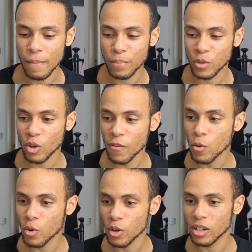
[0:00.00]
So I
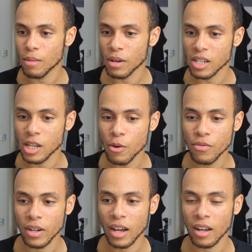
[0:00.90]
feel good in myself,
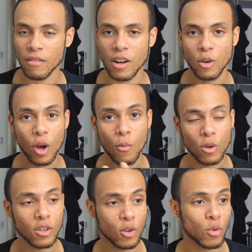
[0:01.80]
and I kind of like knowing
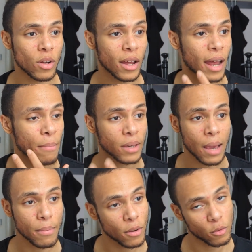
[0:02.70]
what to do, and that I'm
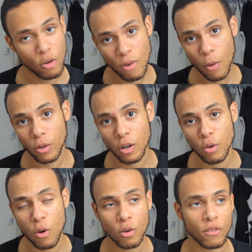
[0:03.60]
capable of doing what I want to do.
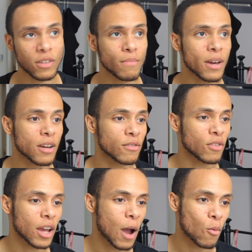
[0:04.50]
I got good feedback
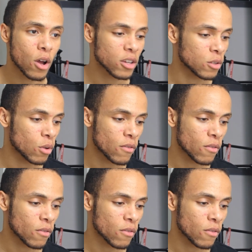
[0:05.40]
at work as well.